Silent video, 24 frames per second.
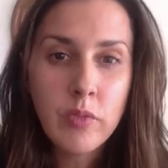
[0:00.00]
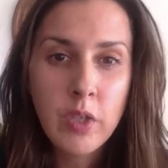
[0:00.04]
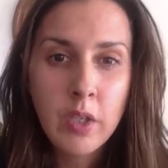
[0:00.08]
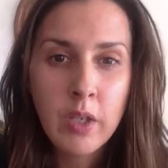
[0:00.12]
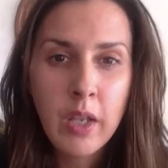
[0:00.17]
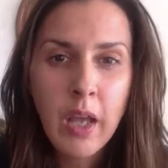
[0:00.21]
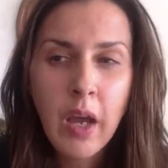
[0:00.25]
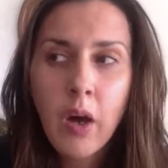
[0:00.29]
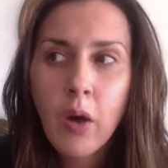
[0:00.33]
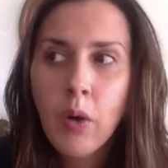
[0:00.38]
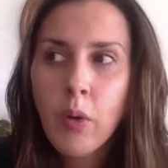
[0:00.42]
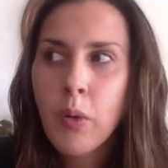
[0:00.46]

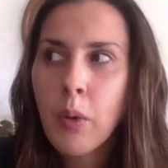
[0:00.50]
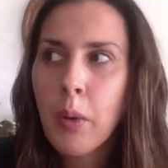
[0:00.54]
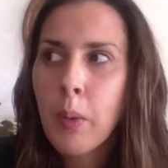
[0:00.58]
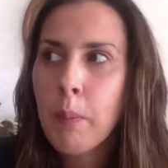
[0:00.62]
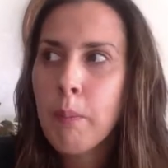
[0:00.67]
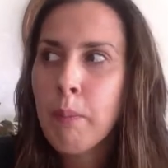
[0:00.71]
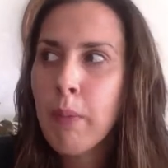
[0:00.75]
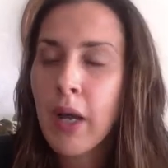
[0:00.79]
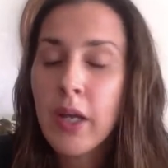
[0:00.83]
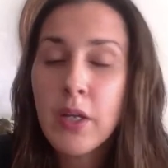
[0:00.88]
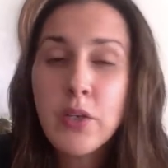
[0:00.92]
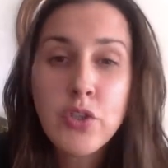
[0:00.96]
Now,
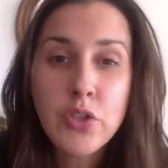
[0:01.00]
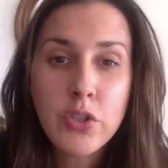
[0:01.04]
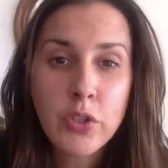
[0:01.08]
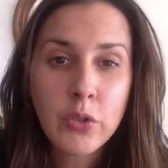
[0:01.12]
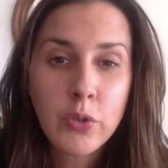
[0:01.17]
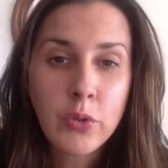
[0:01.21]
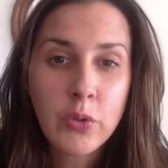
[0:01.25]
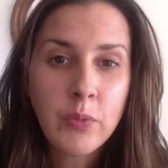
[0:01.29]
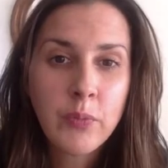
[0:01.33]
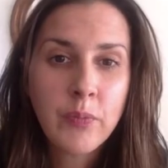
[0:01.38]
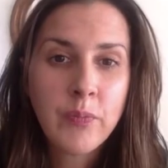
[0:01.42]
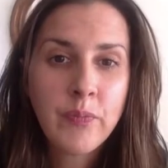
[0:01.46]
mind
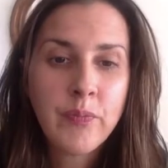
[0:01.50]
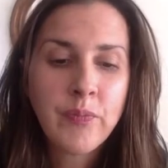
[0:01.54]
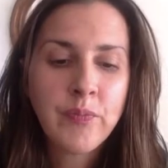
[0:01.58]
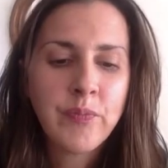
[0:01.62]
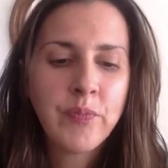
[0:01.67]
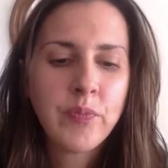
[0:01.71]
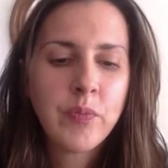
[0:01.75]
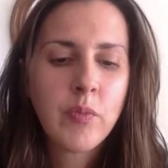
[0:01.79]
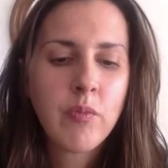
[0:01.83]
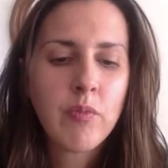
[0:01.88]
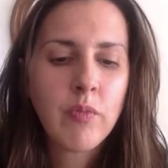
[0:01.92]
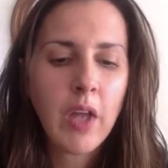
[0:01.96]
you,
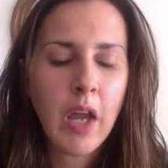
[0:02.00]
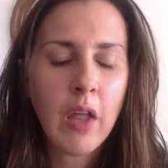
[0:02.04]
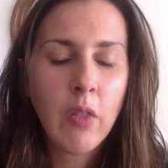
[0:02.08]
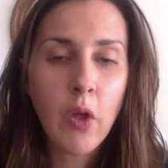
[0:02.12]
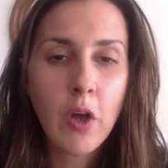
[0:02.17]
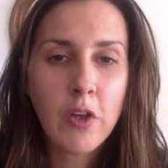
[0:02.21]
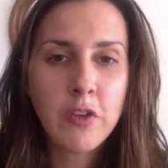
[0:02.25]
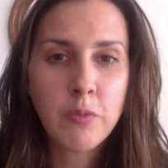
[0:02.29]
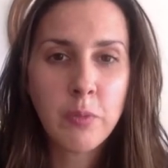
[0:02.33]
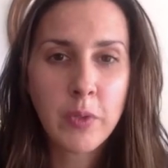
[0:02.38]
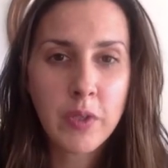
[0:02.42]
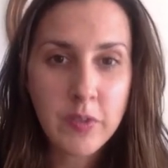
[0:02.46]
I
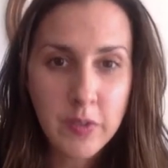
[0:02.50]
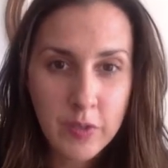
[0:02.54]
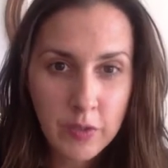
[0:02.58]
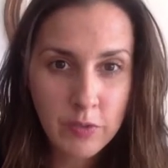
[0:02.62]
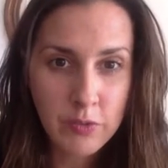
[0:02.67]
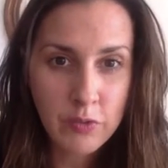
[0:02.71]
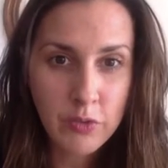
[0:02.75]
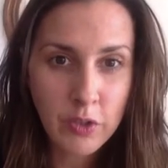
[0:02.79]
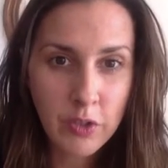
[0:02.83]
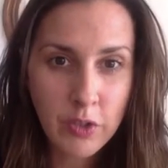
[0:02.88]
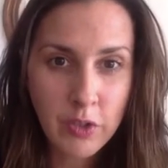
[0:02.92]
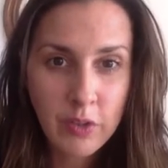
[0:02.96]
lost my
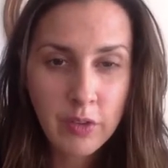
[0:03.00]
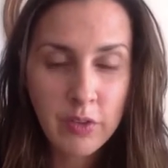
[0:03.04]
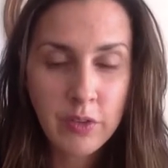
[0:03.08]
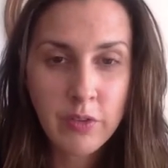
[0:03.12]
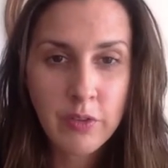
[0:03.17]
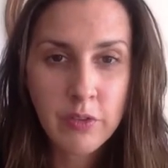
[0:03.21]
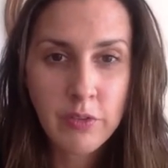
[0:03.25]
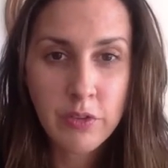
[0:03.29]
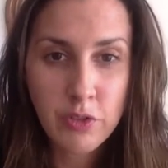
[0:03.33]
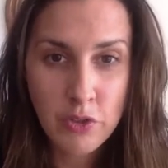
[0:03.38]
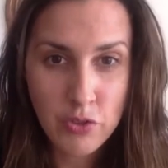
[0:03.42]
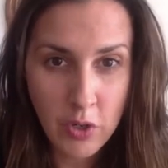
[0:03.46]
sister
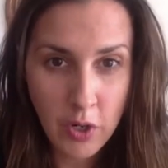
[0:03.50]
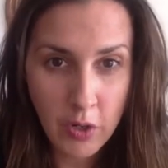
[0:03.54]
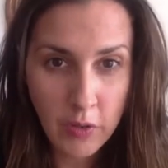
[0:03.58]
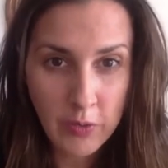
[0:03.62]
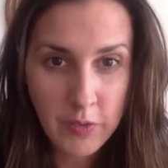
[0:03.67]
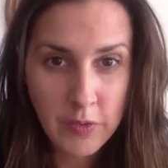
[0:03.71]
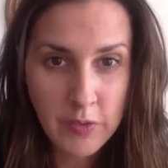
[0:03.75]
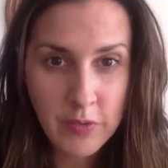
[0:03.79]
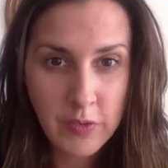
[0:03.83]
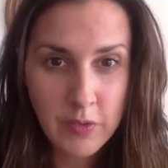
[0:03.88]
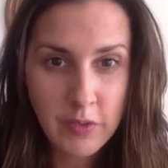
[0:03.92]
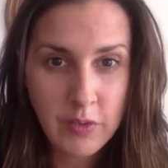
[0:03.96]
to
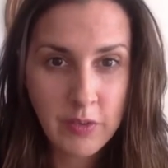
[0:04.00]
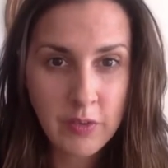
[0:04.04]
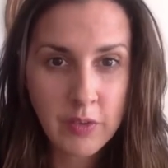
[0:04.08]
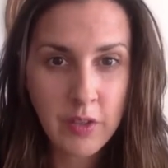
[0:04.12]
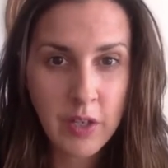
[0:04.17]
drugs.